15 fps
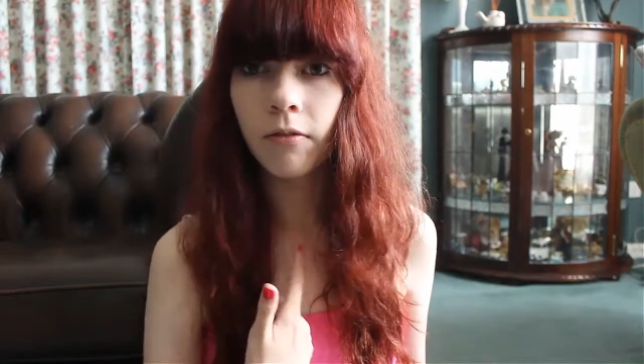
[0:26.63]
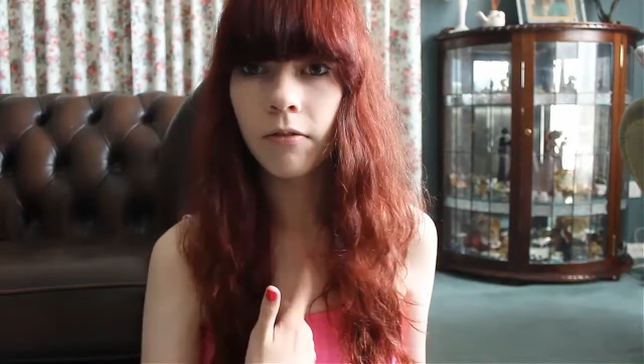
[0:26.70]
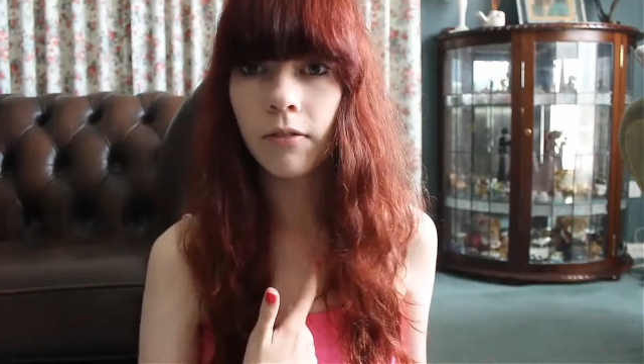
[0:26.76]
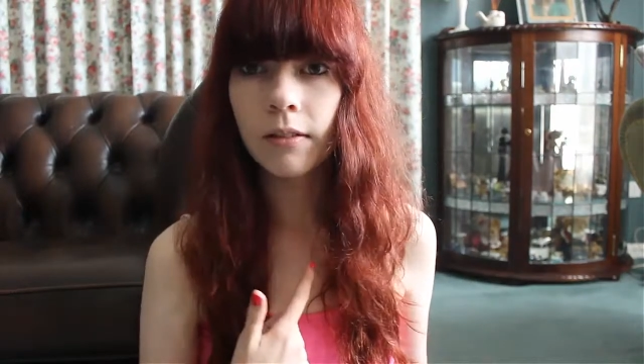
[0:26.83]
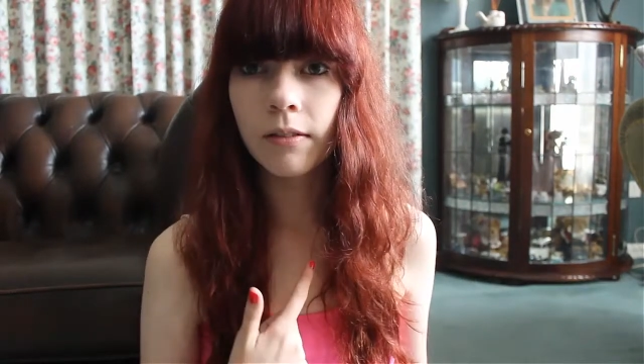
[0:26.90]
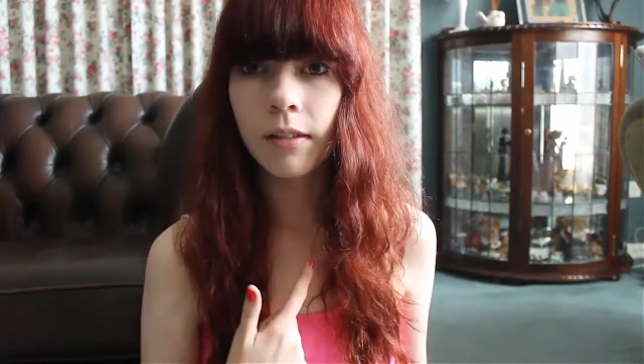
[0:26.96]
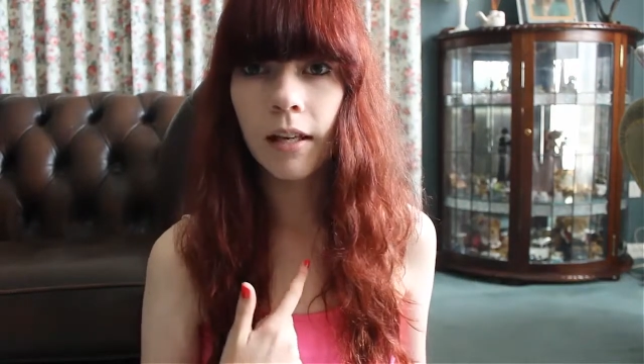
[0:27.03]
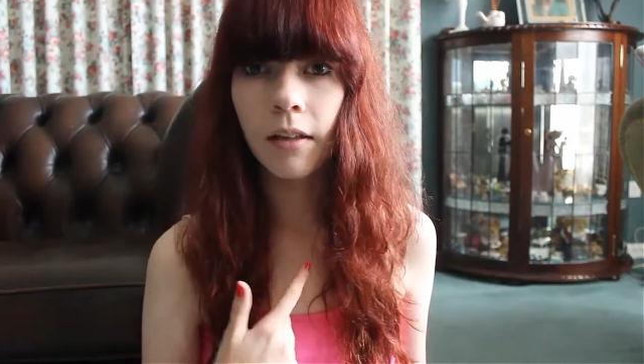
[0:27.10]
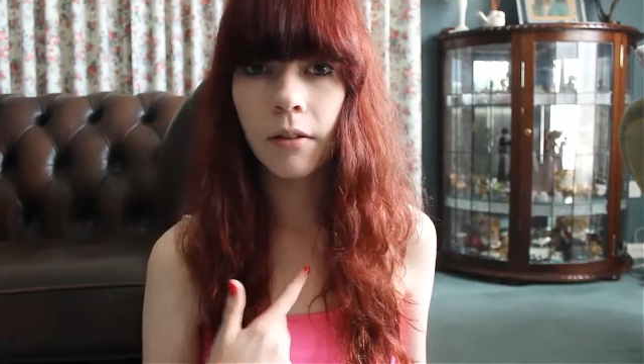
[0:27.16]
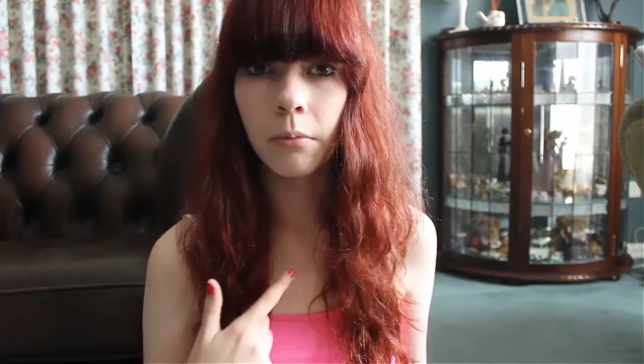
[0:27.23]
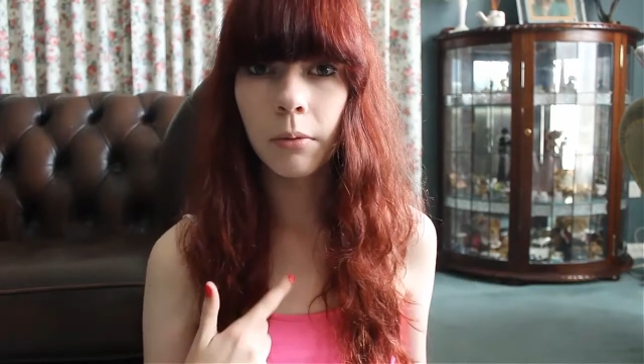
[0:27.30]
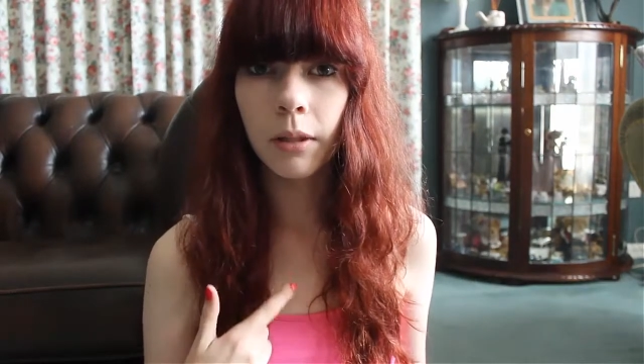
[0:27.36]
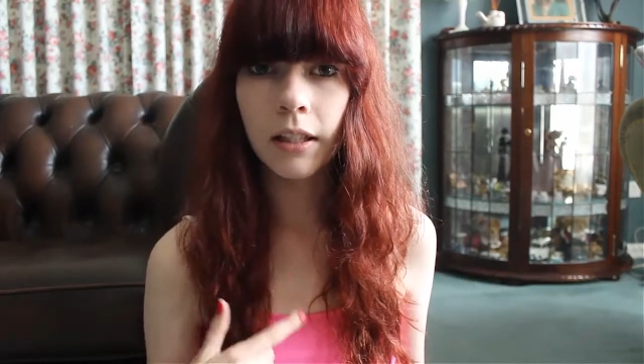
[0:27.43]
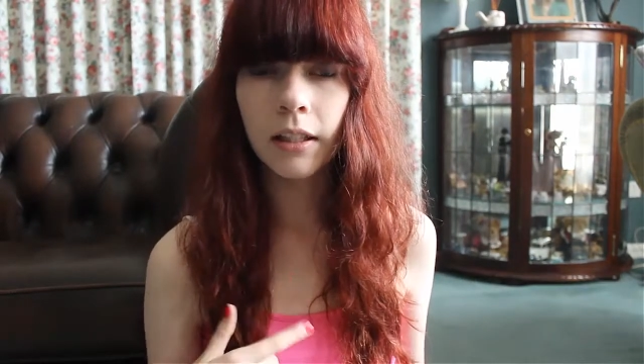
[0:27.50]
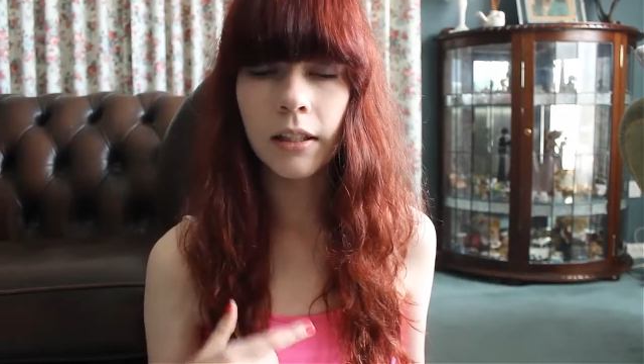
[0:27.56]
sound
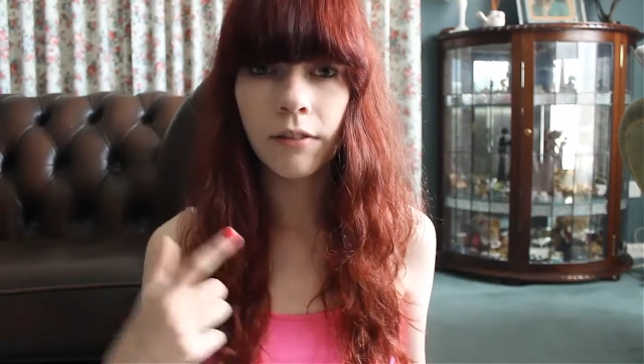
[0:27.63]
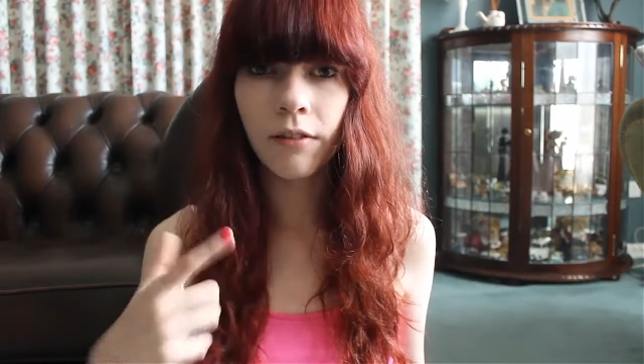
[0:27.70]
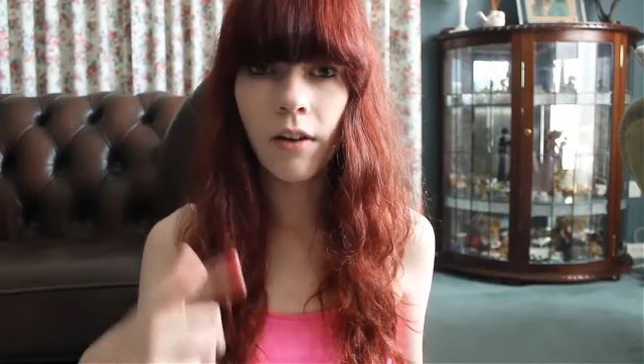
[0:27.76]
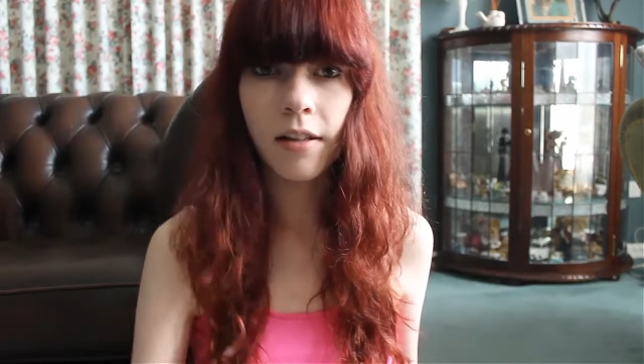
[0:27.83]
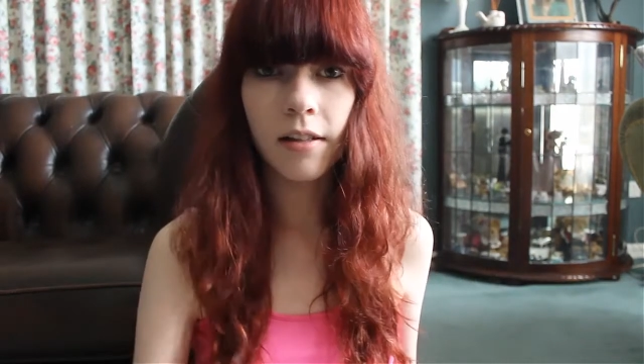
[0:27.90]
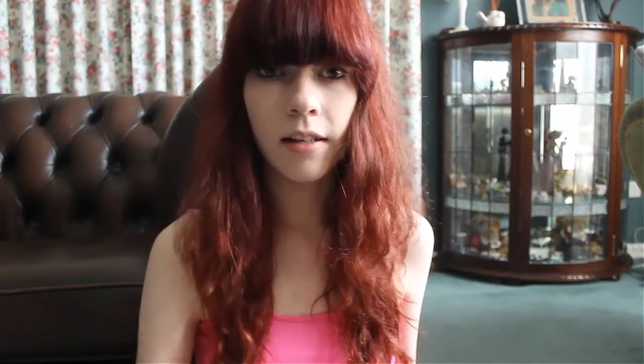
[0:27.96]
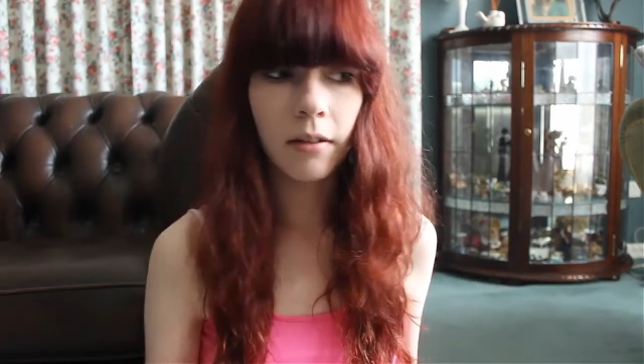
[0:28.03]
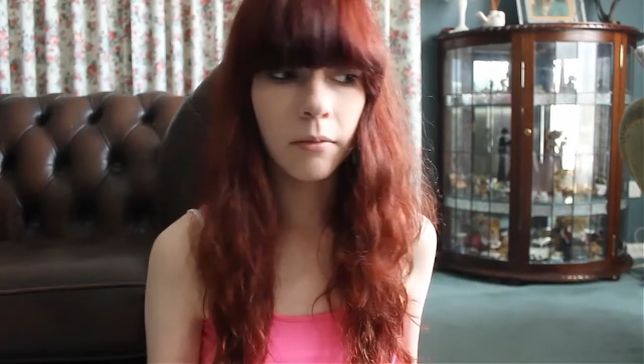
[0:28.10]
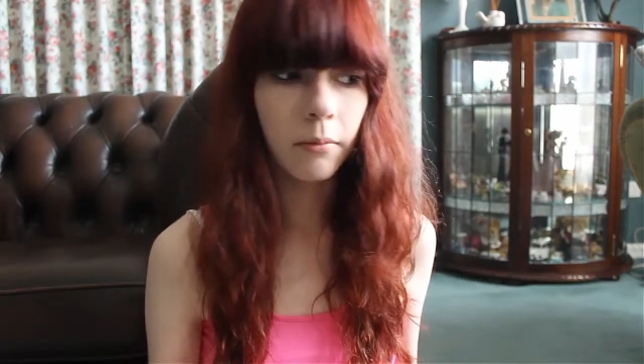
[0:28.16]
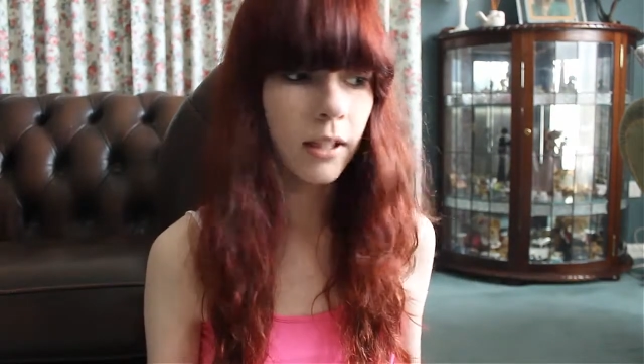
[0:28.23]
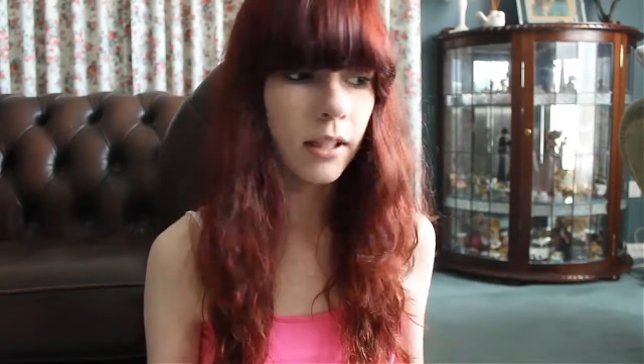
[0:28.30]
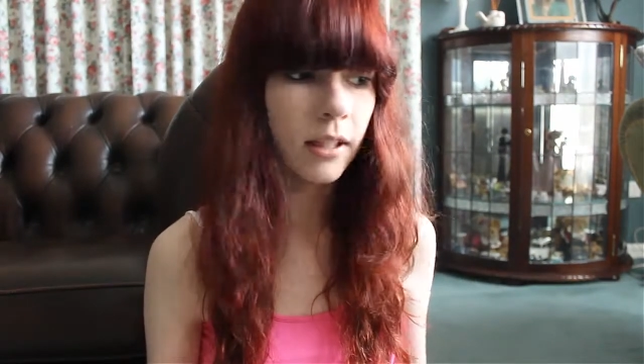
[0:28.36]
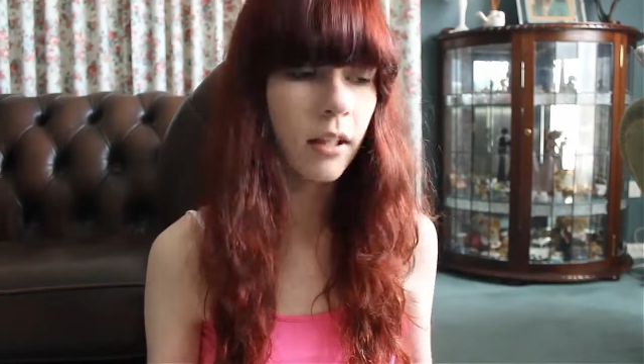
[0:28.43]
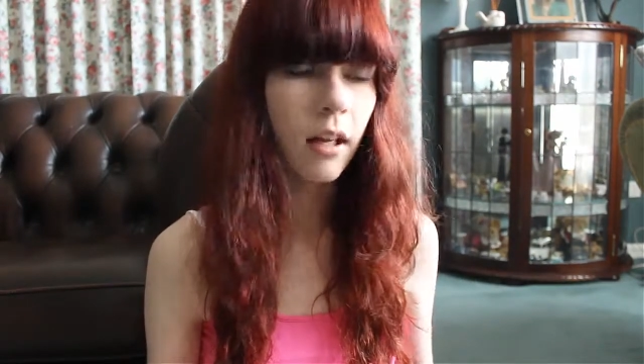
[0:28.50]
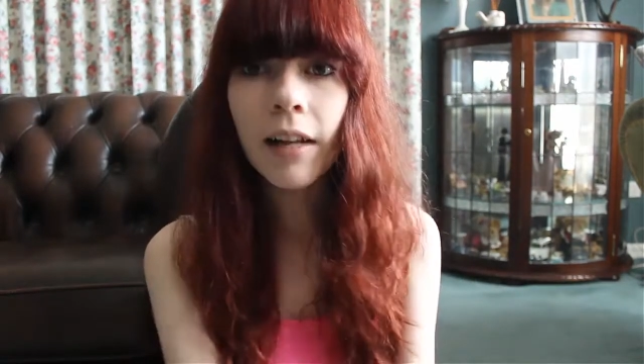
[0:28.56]
weird if I sound weird.